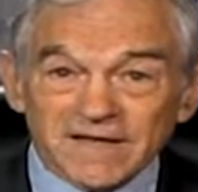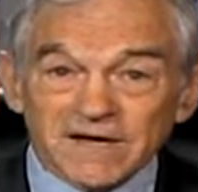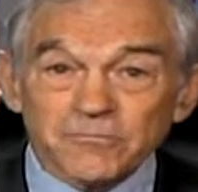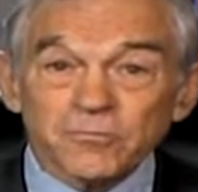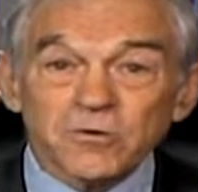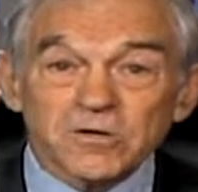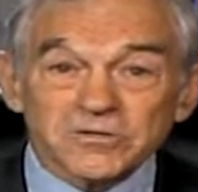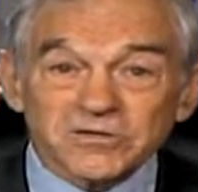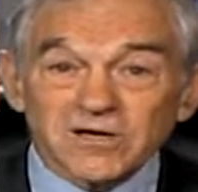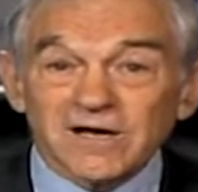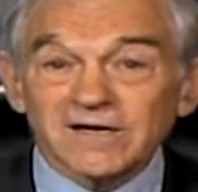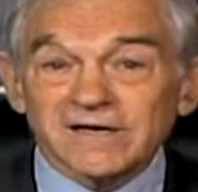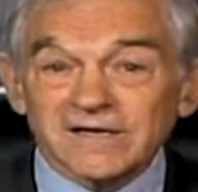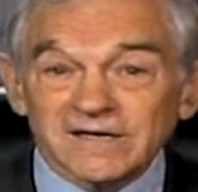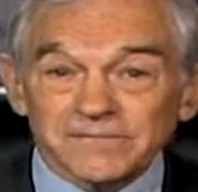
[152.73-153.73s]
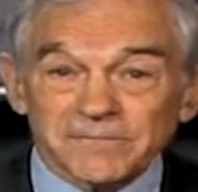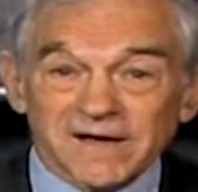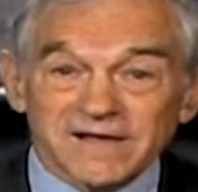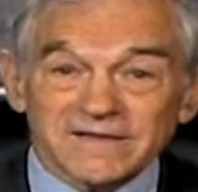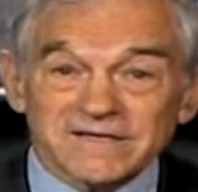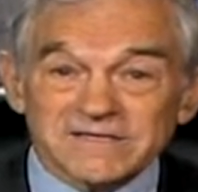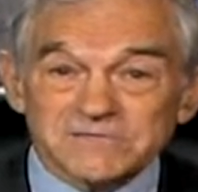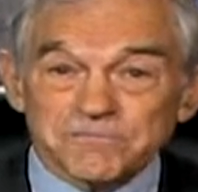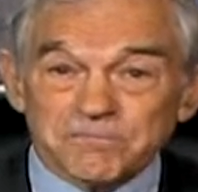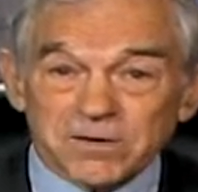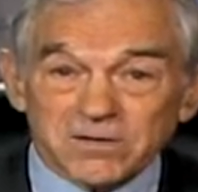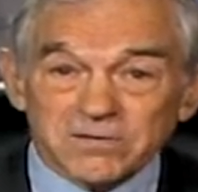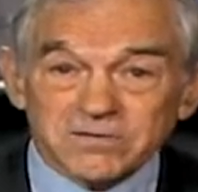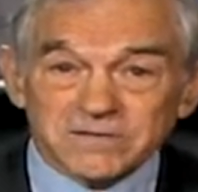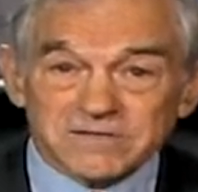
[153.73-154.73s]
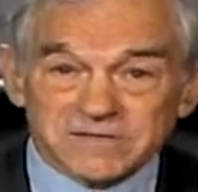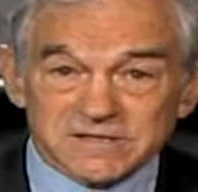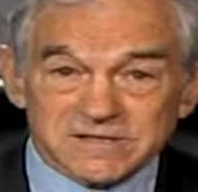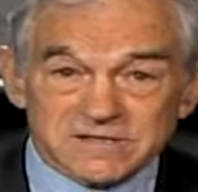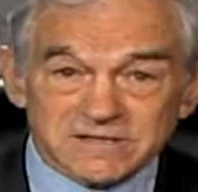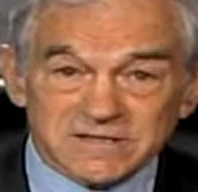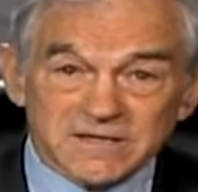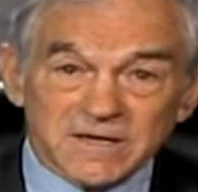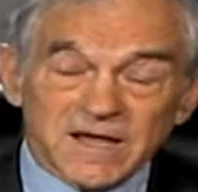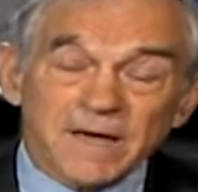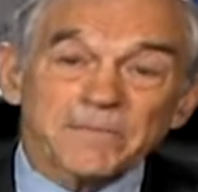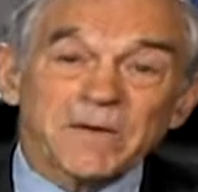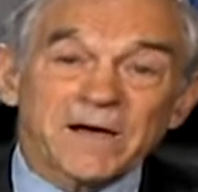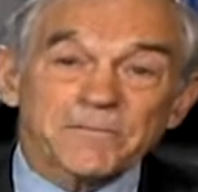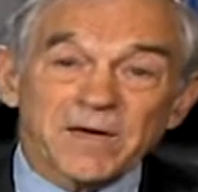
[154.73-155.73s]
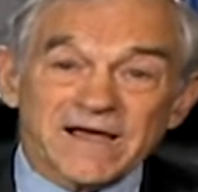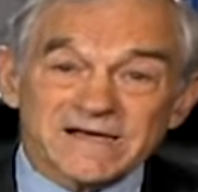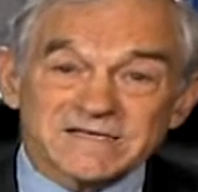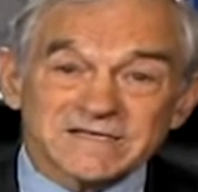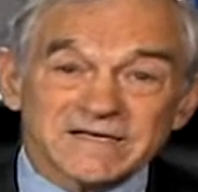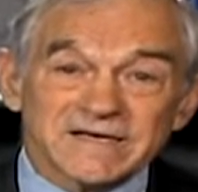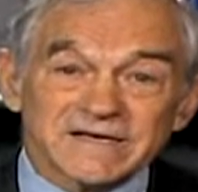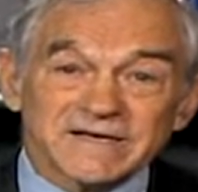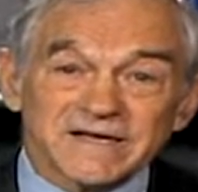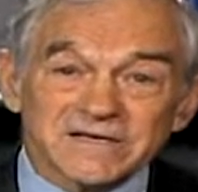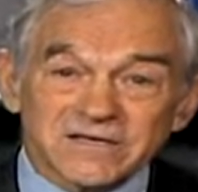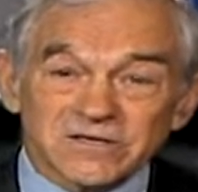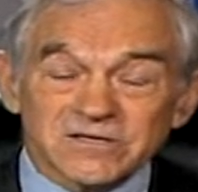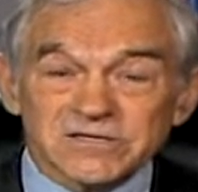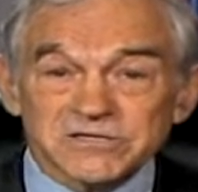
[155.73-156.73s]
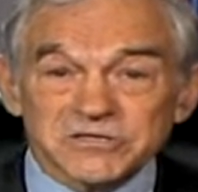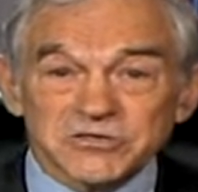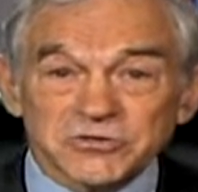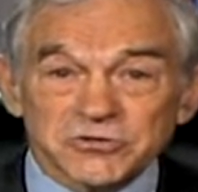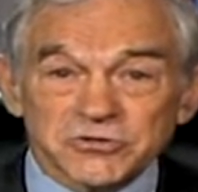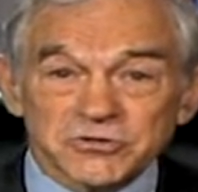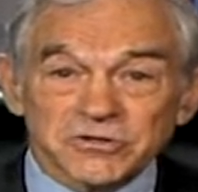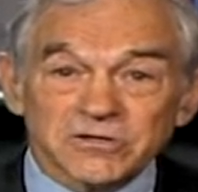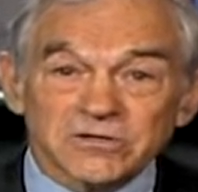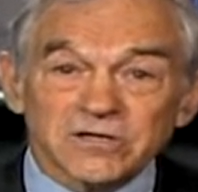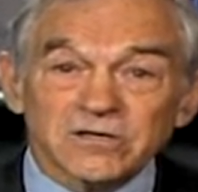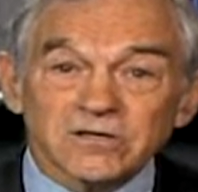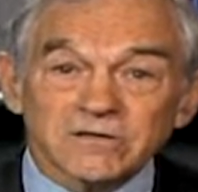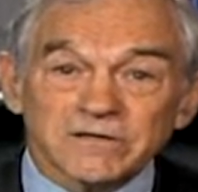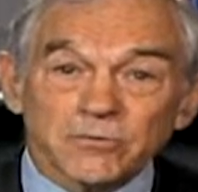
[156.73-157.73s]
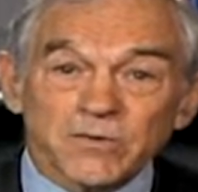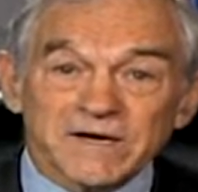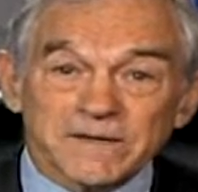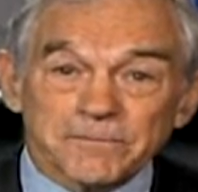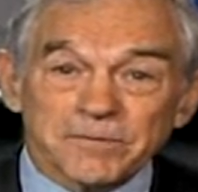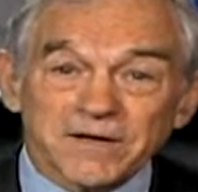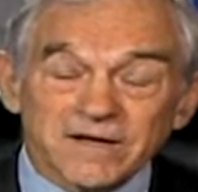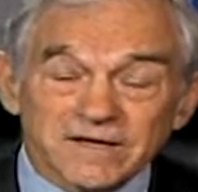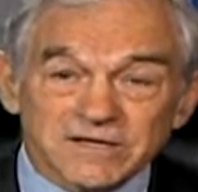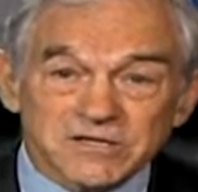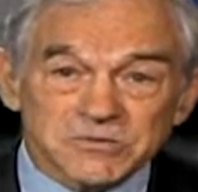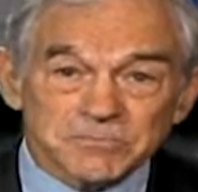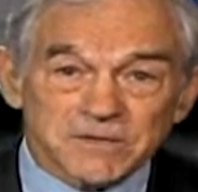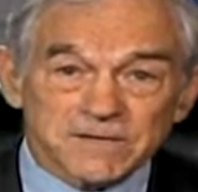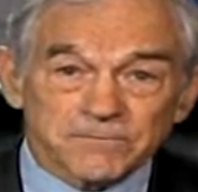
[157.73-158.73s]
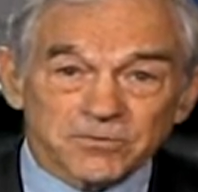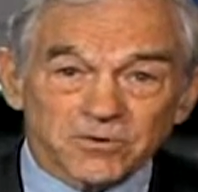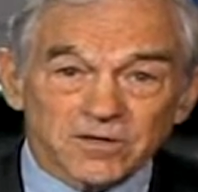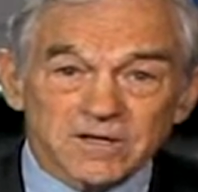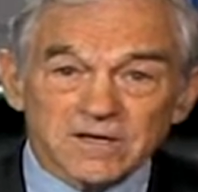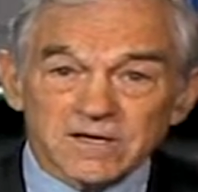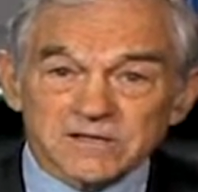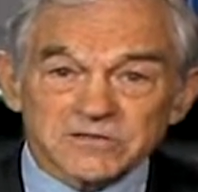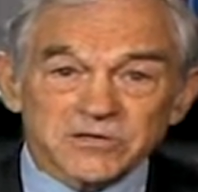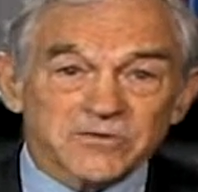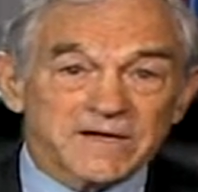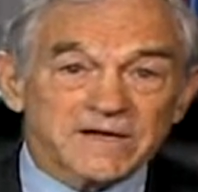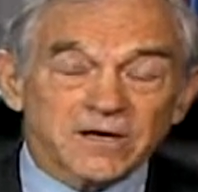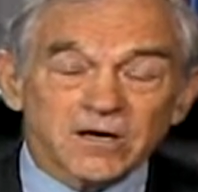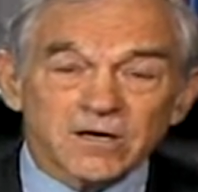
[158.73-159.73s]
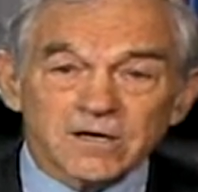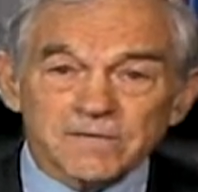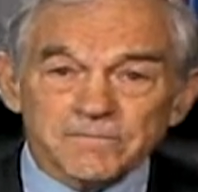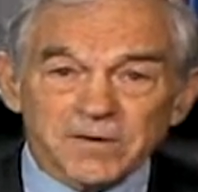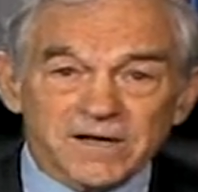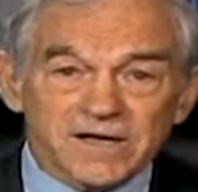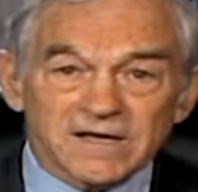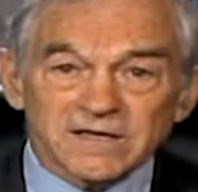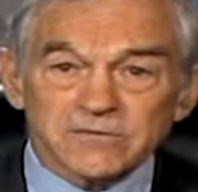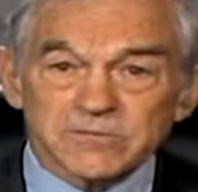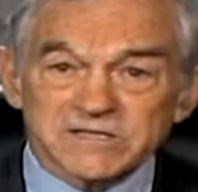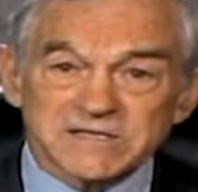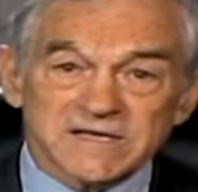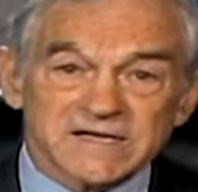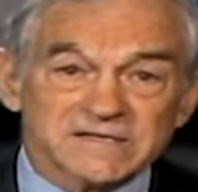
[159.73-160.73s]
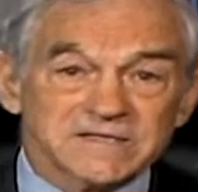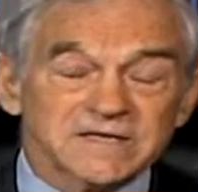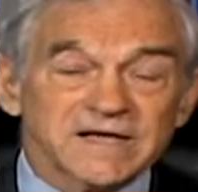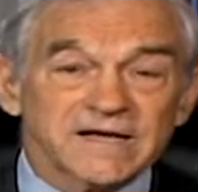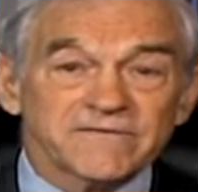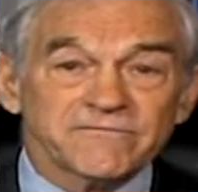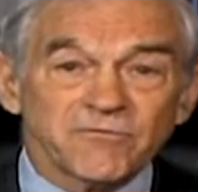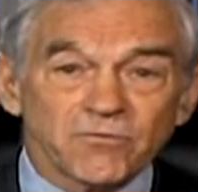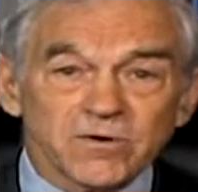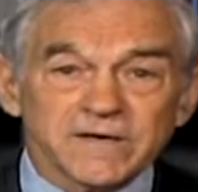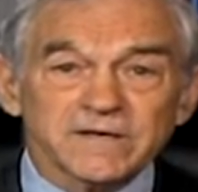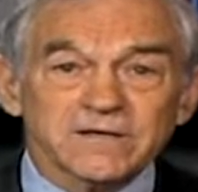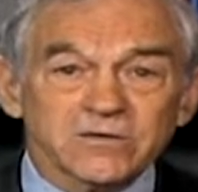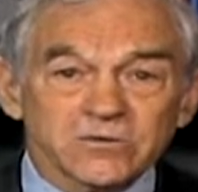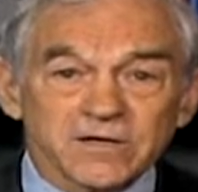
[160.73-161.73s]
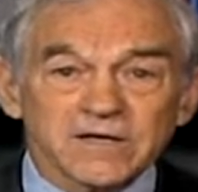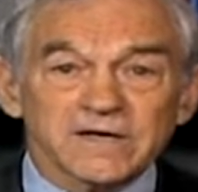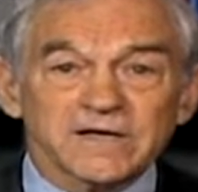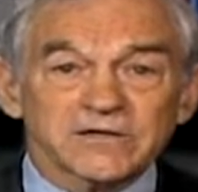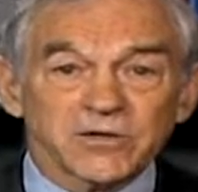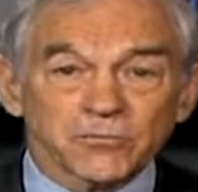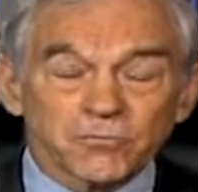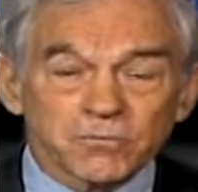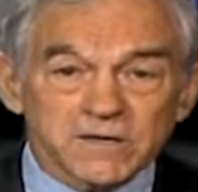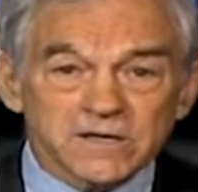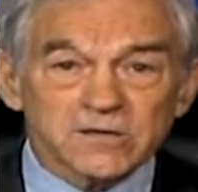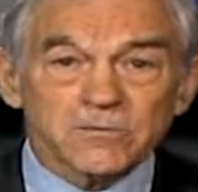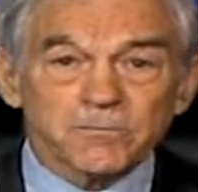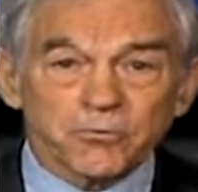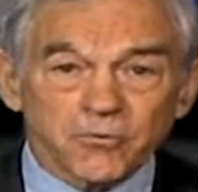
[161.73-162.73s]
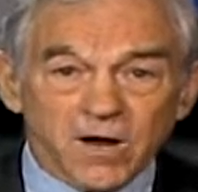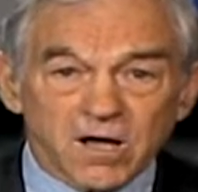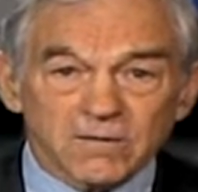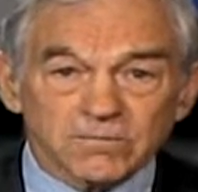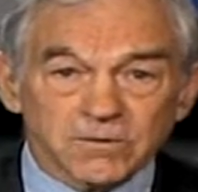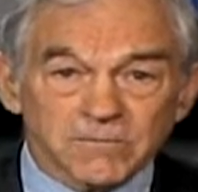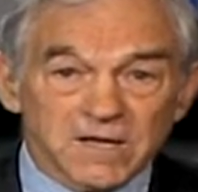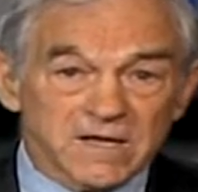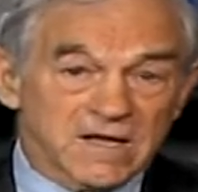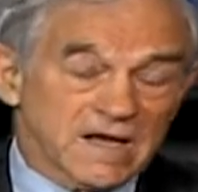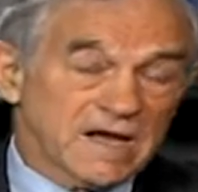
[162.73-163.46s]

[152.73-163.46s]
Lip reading: And we're talking about these bonuses by passing an unconstitutional law in a way to punish people. So they compound their mistakes and they avoid looking at the real problem.